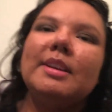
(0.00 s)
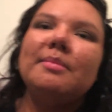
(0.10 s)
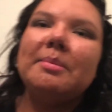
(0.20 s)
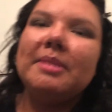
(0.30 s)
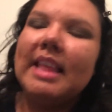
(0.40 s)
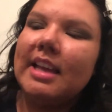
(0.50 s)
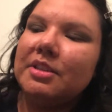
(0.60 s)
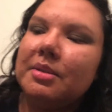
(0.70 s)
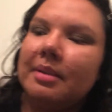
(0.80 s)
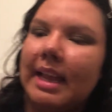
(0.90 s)
You remember
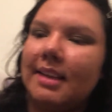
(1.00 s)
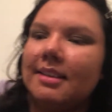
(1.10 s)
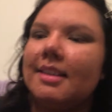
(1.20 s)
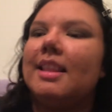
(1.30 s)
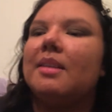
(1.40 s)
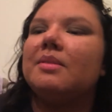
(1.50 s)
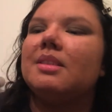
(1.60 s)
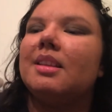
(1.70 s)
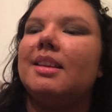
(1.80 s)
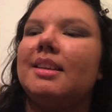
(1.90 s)
that trend that
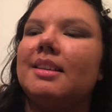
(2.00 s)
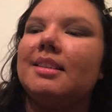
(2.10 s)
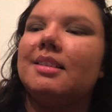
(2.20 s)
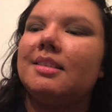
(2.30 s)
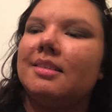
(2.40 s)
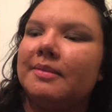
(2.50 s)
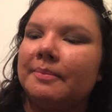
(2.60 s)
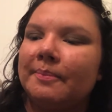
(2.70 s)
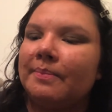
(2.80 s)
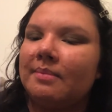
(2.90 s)
was like,
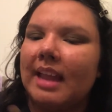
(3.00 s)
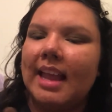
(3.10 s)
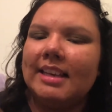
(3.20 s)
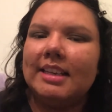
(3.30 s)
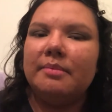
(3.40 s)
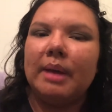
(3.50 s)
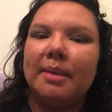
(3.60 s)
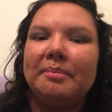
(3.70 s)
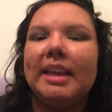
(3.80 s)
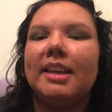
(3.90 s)
I did
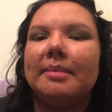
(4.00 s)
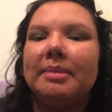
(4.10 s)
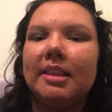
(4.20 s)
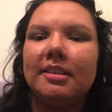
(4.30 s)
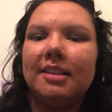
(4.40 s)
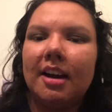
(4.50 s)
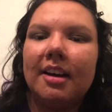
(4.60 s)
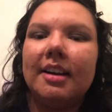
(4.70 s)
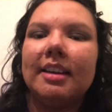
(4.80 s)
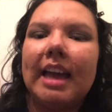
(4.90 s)
my makeup in the
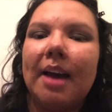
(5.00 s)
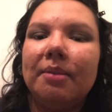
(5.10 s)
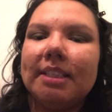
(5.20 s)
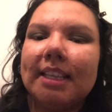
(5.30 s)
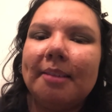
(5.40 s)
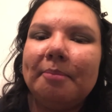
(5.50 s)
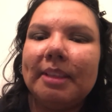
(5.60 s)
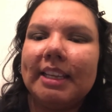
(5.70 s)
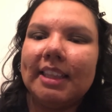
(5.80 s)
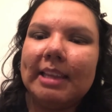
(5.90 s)
dark, I was
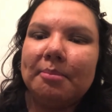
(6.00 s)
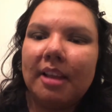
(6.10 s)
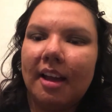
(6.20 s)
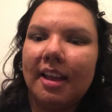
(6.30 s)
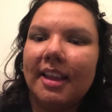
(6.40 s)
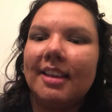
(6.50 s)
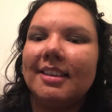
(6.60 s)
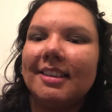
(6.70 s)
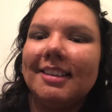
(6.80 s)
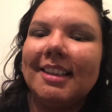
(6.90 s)
completely
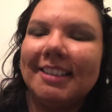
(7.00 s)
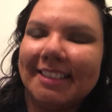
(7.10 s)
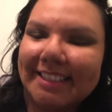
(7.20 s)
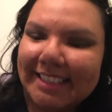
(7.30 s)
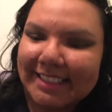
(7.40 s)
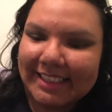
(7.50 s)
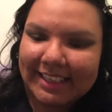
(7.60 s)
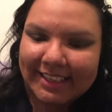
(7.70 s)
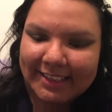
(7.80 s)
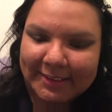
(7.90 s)
blind, and it's just
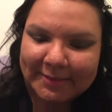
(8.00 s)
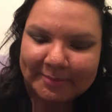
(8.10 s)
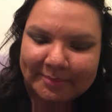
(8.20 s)
like,